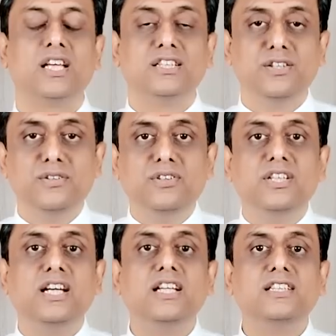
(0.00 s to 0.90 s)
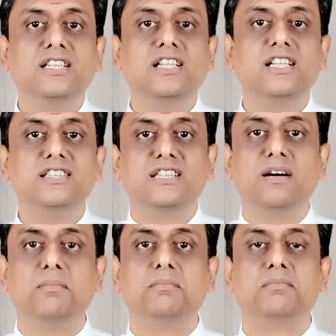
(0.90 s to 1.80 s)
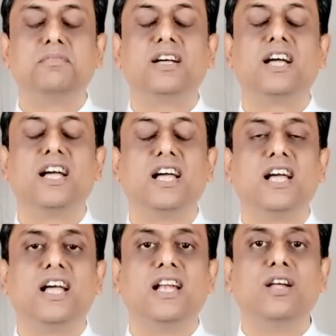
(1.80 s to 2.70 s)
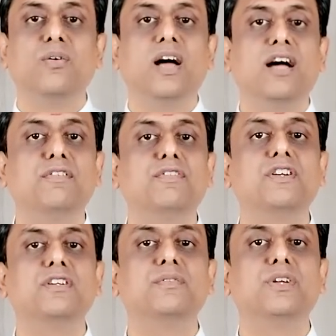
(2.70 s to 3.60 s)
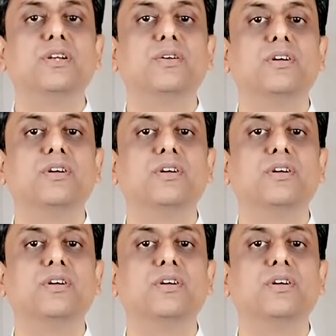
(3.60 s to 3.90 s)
So let us say there is gum. Now, after will